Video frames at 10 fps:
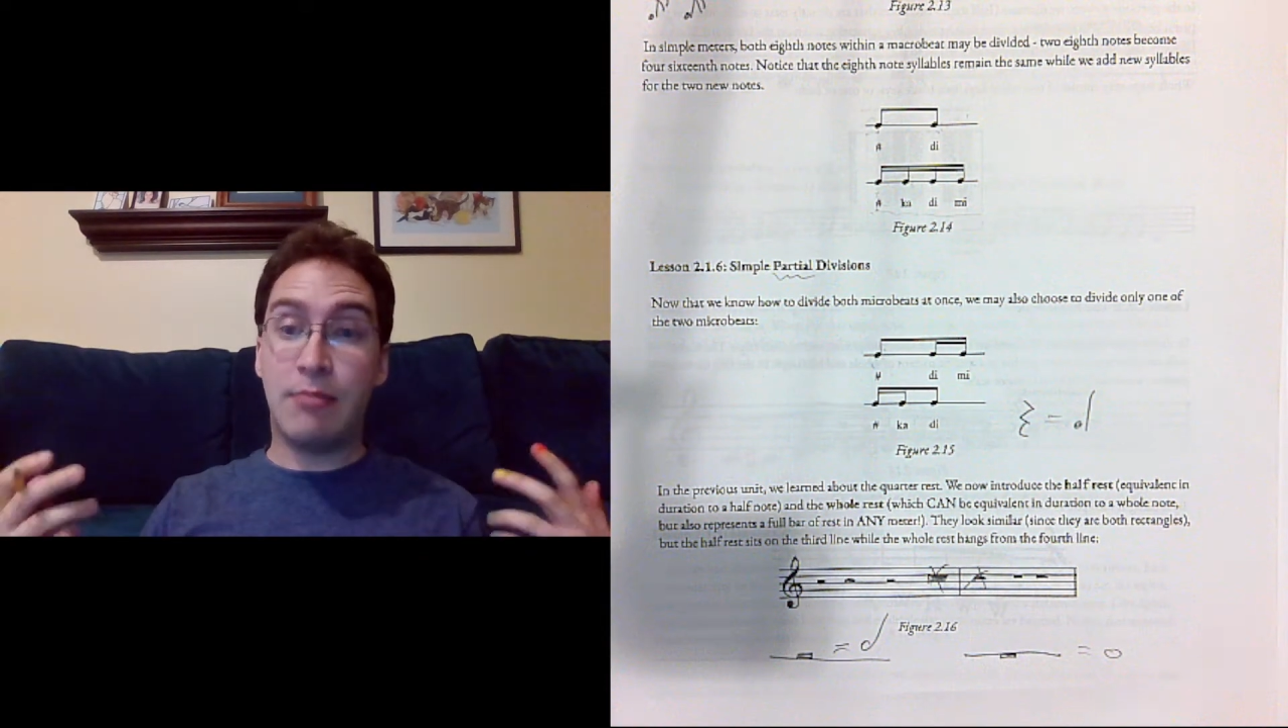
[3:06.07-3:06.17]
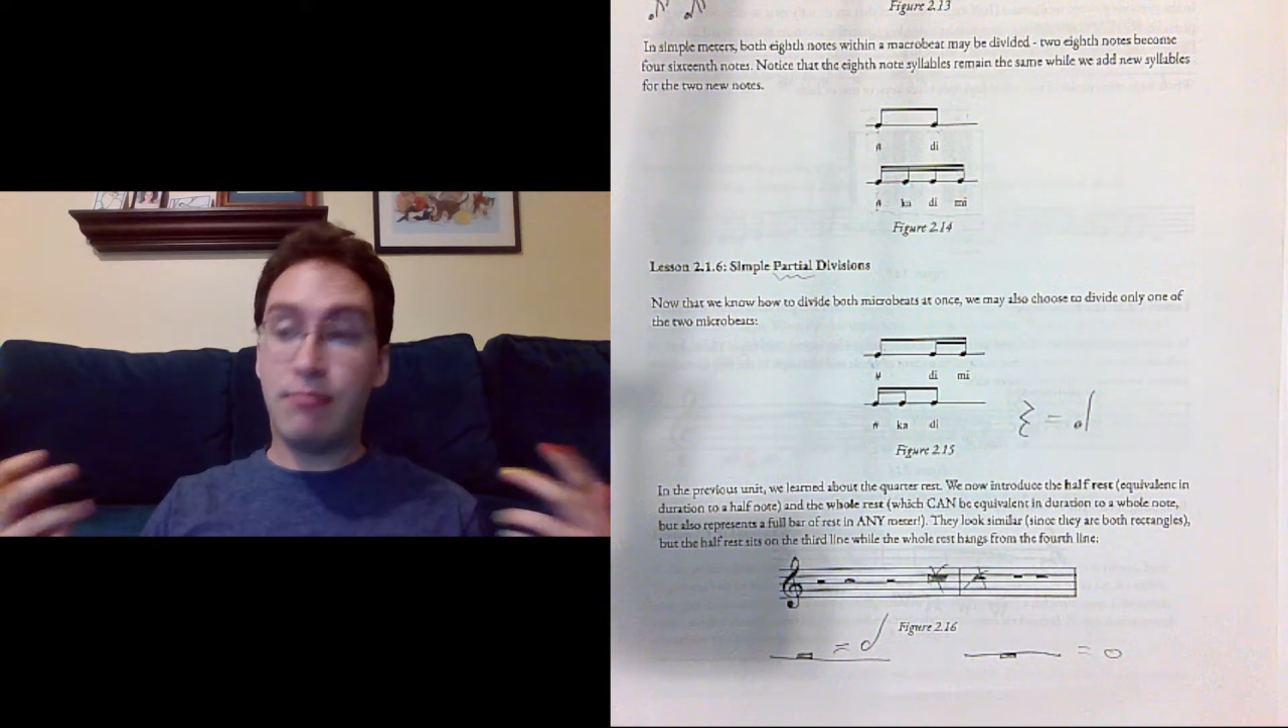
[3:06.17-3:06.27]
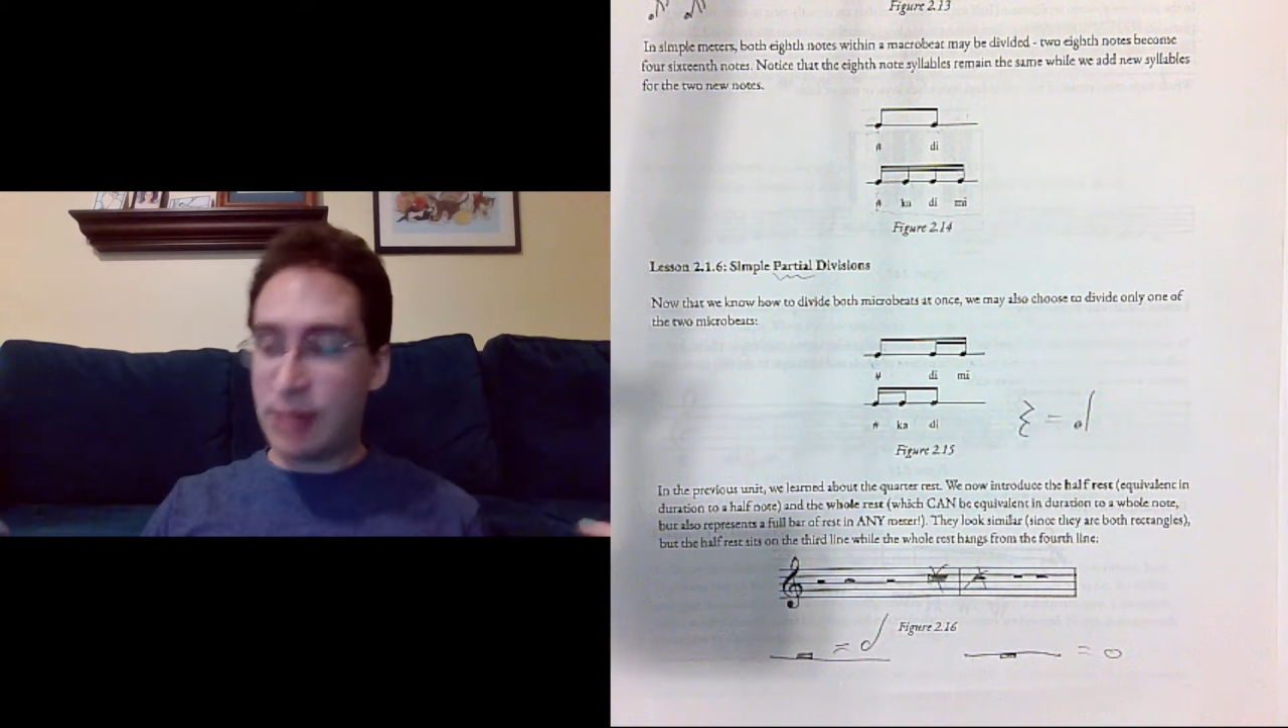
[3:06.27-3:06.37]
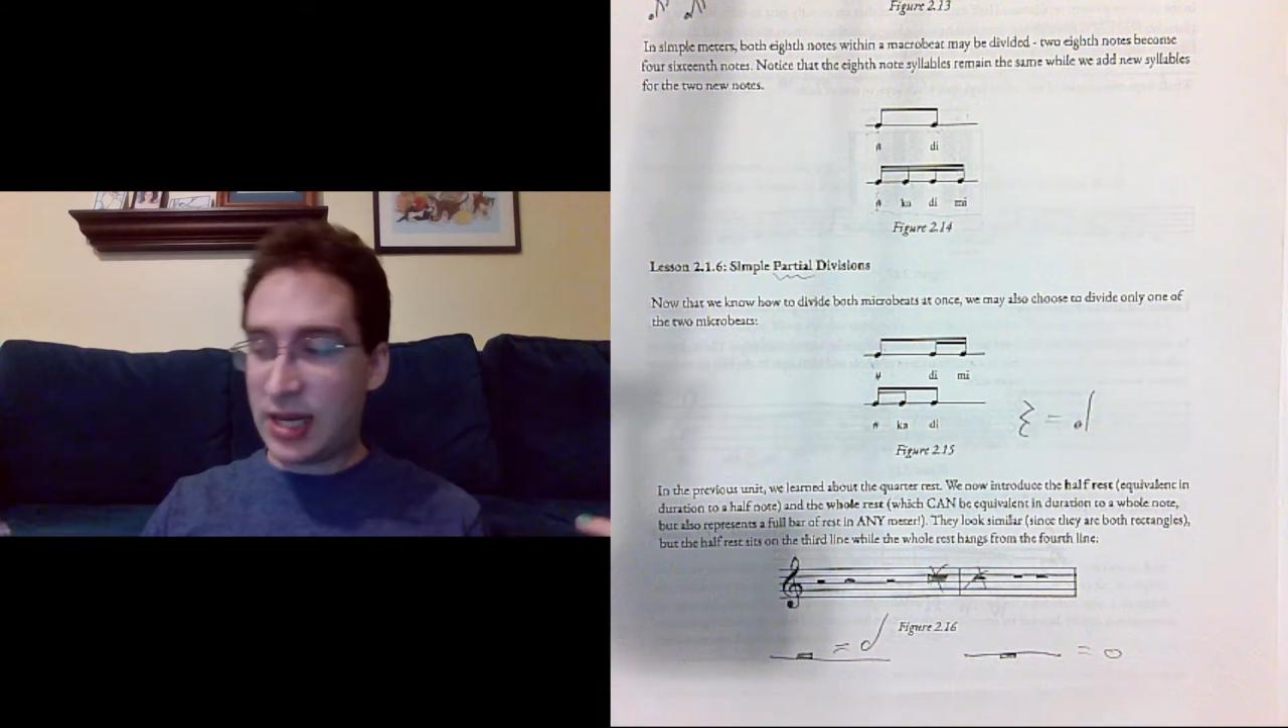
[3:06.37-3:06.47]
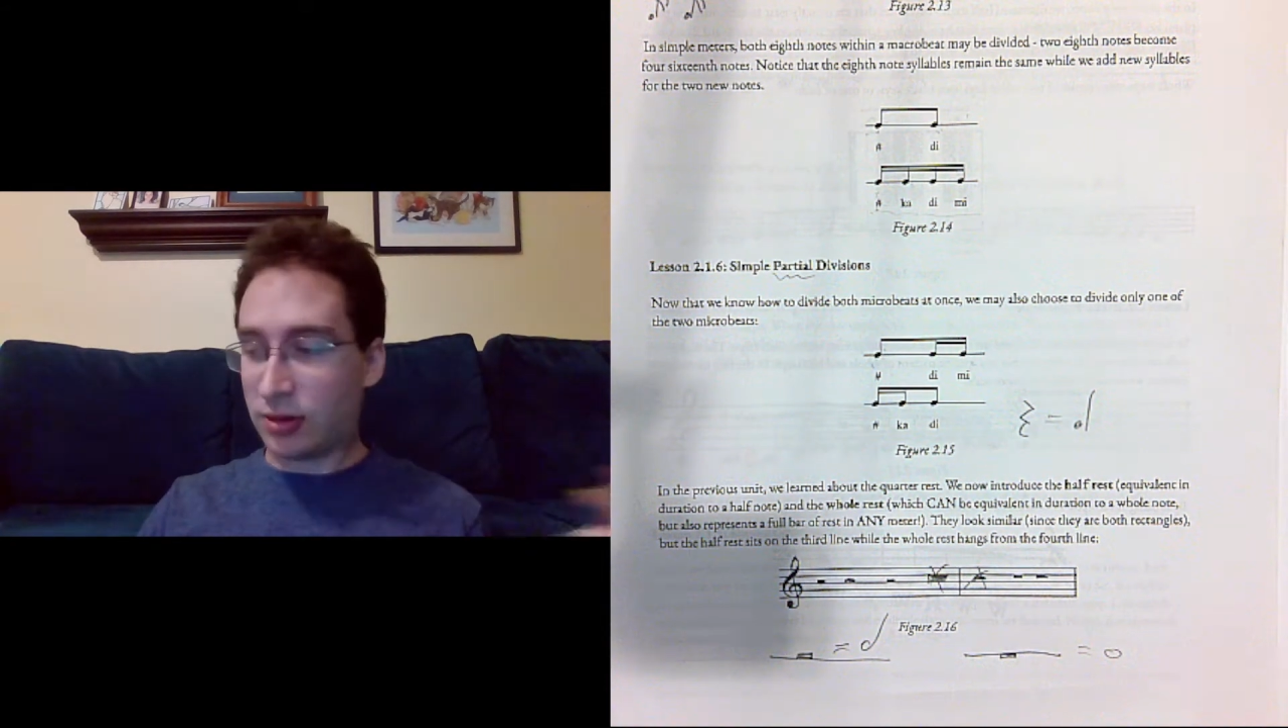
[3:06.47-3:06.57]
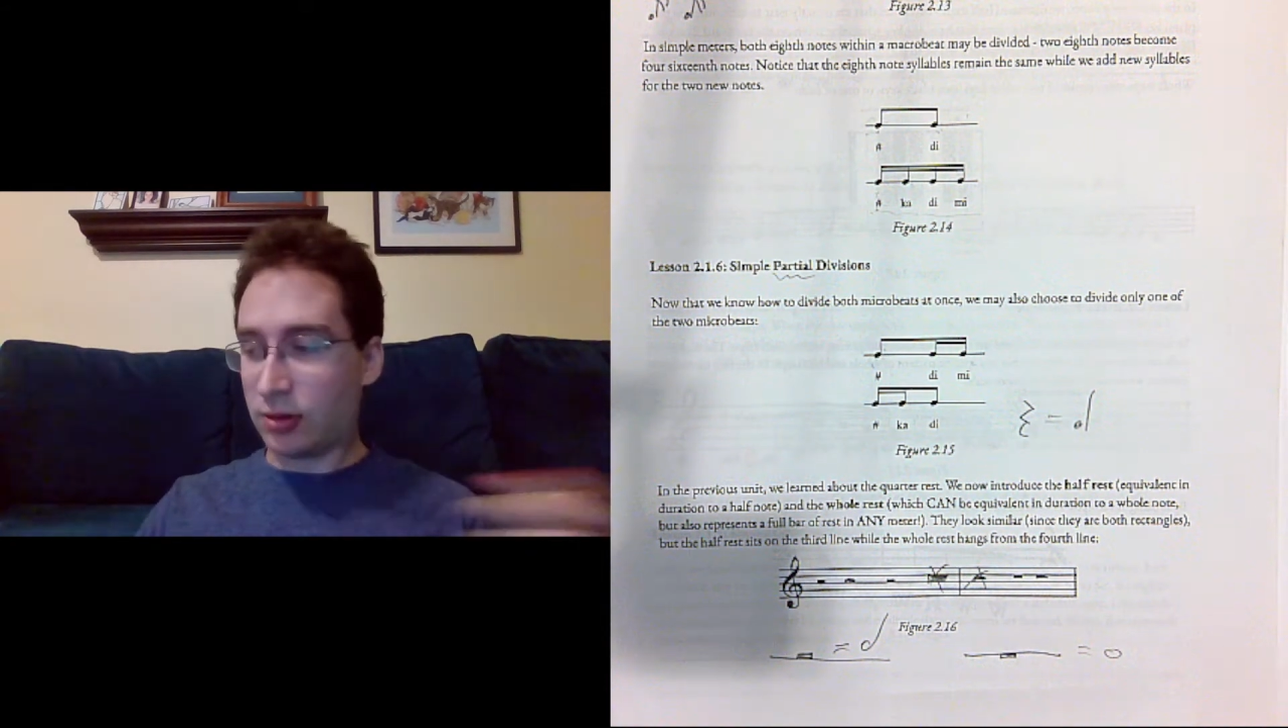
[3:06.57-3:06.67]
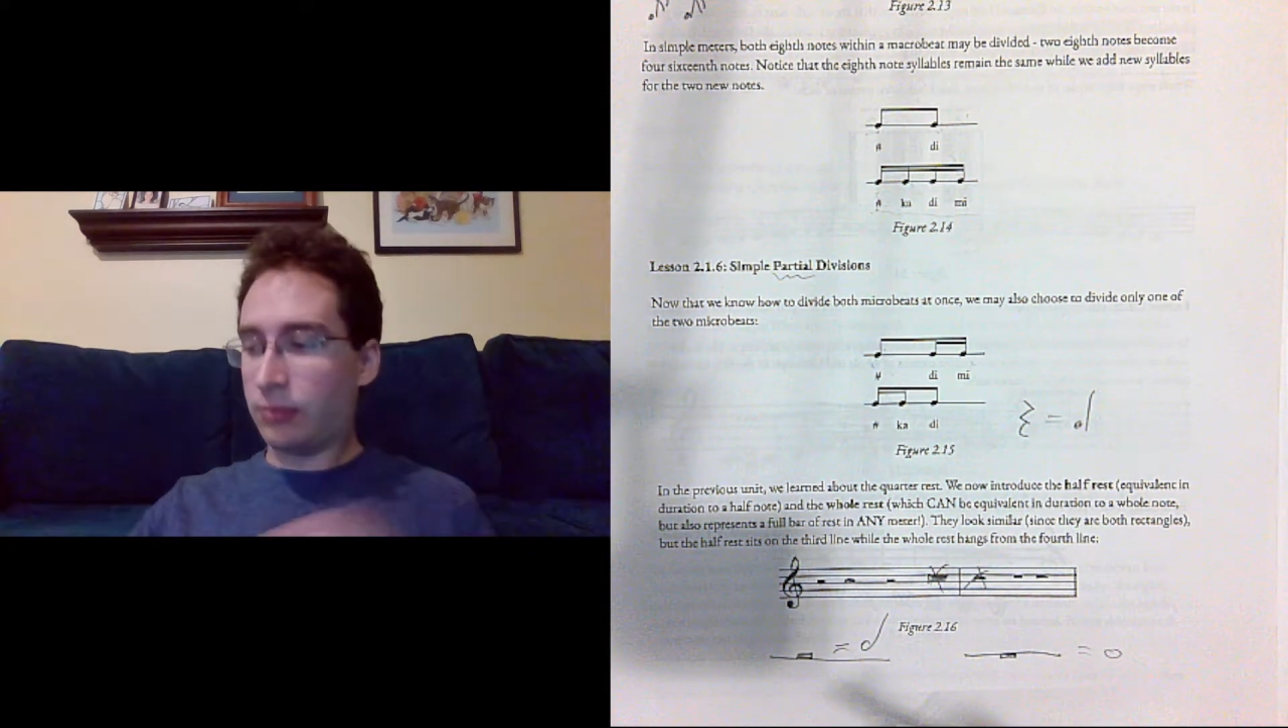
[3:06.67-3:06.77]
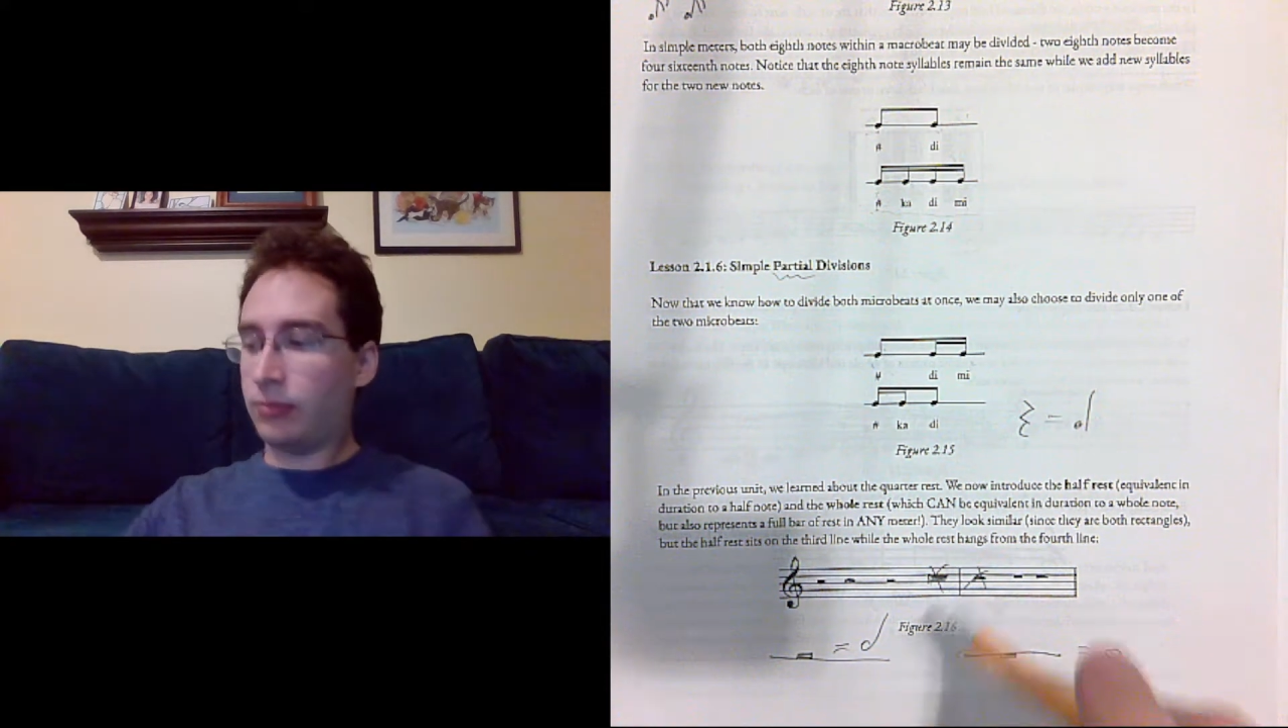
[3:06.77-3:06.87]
meter.